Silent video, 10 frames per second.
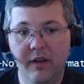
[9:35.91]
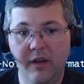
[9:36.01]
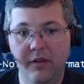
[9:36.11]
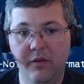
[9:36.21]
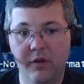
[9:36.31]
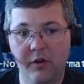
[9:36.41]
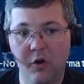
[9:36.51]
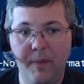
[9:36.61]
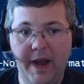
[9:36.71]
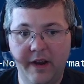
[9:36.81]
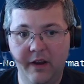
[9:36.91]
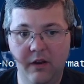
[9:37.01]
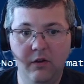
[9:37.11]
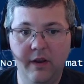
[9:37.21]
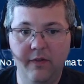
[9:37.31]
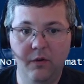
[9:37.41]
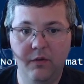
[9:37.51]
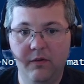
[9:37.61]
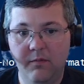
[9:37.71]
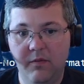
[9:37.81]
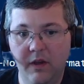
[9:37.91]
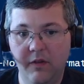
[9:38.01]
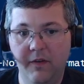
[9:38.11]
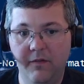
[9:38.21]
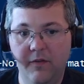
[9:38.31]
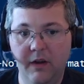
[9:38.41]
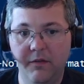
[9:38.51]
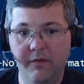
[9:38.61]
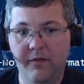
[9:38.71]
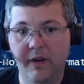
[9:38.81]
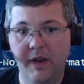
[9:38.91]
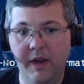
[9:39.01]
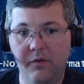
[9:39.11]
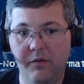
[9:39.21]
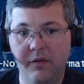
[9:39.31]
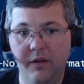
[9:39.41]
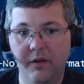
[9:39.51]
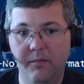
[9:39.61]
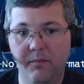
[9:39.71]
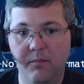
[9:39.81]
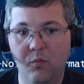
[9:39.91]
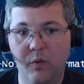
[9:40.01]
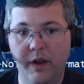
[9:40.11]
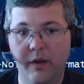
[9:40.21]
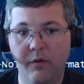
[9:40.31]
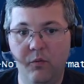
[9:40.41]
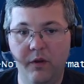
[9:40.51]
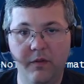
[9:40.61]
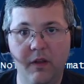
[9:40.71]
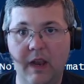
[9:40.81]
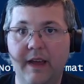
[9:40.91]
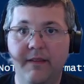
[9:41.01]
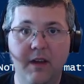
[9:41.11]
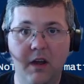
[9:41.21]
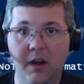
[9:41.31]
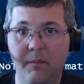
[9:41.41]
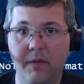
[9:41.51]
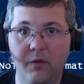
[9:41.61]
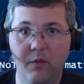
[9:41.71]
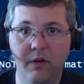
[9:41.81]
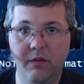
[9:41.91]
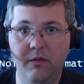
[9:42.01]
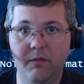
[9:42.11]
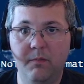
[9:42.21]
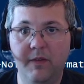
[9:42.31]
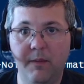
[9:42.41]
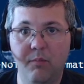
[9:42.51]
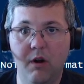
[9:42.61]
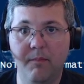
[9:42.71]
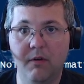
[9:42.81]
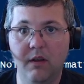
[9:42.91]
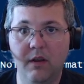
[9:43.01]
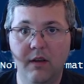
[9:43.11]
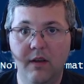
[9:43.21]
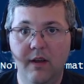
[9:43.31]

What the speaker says: you could go back and look at those CSV files and find out when was the last time that it was set properly,